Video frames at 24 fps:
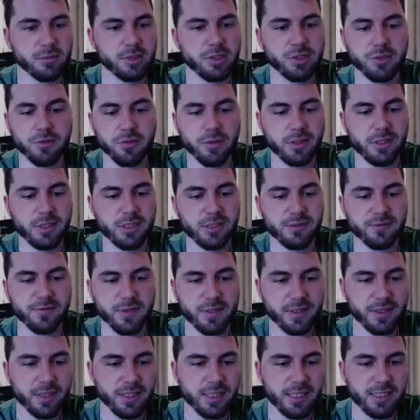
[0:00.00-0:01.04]
do all these
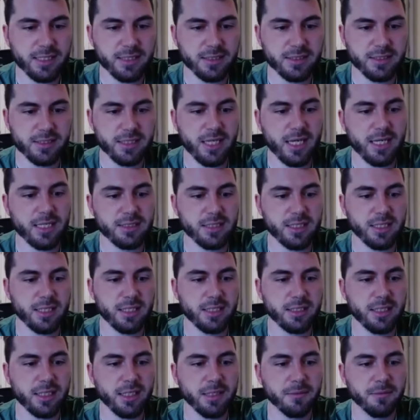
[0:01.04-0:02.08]
fun things as uh,
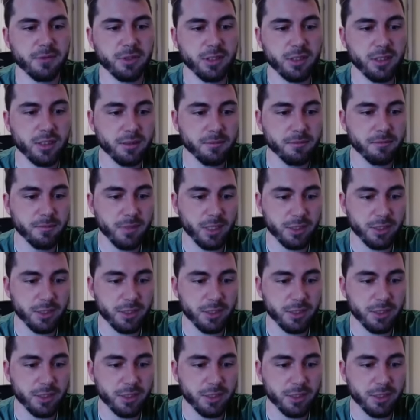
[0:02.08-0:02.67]
they come along.